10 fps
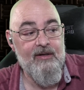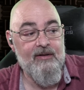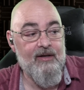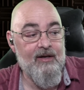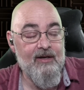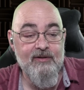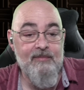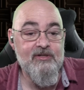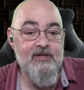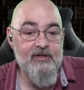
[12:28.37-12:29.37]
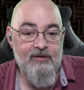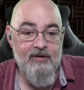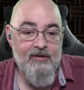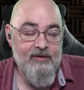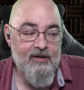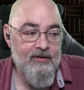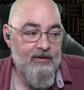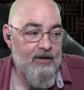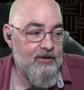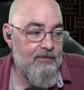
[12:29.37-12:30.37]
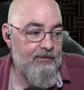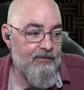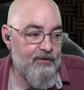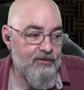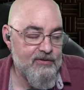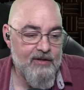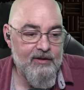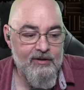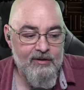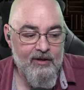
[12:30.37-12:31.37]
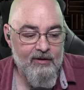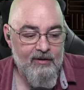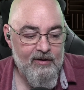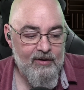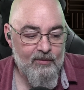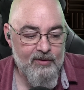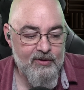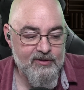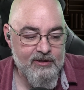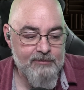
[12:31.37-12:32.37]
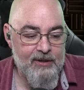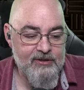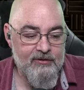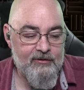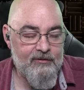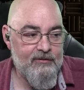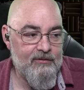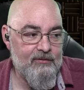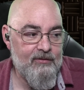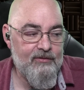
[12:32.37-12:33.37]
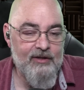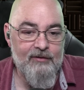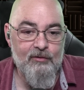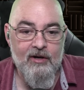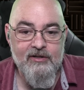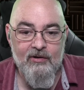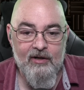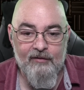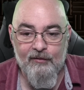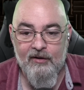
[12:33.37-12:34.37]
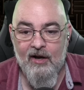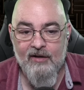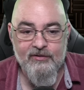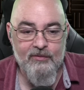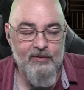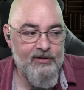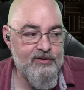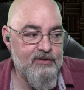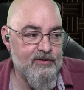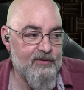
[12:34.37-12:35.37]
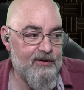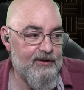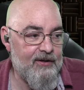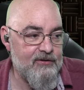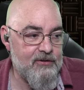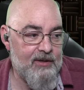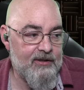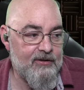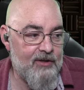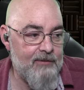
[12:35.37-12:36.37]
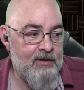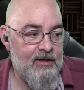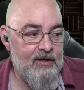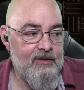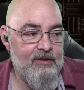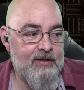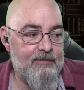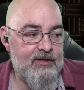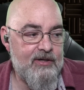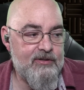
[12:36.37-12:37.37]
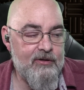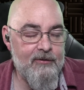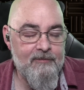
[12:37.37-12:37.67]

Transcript: As I mentioned in the other debate review, there's nothing in there where there's a special set of criteria for gods or religions or anything else. You make a claim, you demonstrate it's true.